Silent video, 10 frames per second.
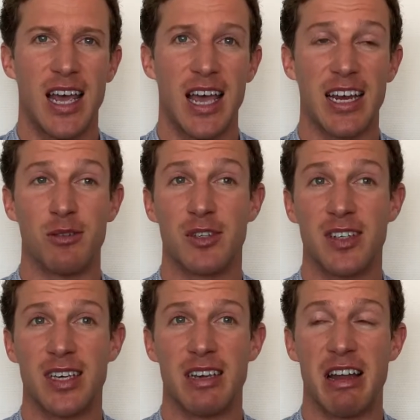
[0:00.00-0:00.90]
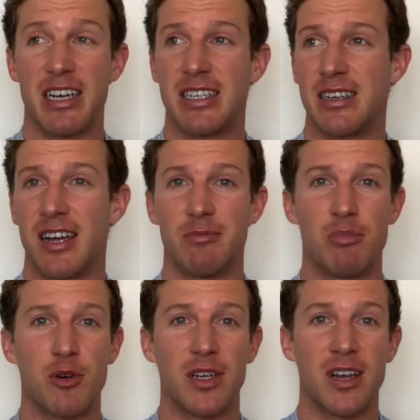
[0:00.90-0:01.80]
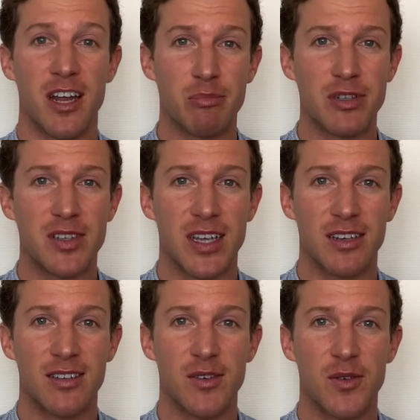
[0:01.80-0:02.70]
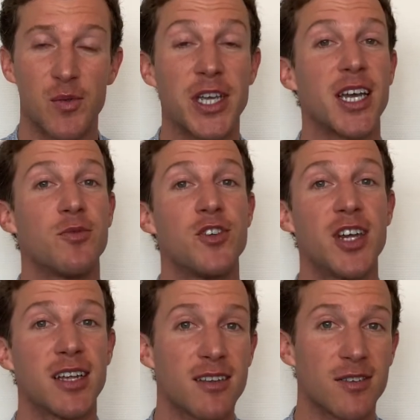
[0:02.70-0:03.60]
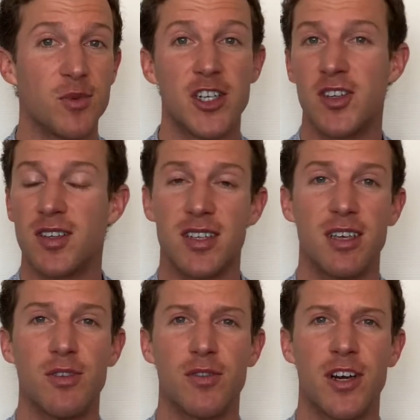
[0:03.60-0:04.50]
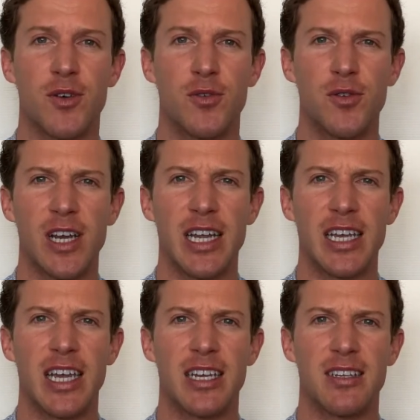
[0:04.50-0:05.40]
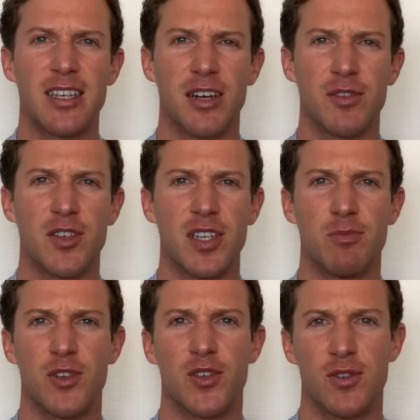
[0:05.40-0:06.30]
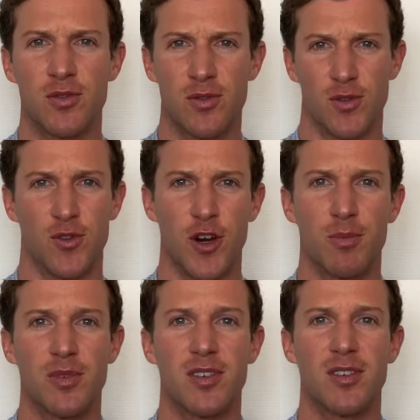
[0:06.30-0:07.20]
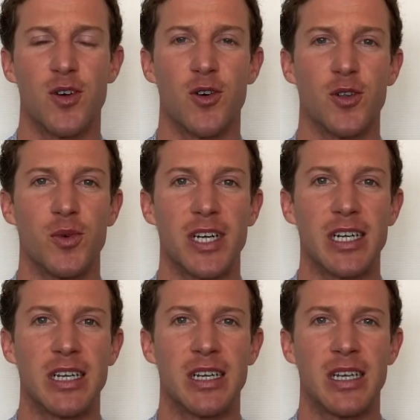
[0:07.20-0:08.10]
and I would say ninety-nine point nine percent we get rejected, which doesn't give you a very good feeling, and self-esteem just drops all the way.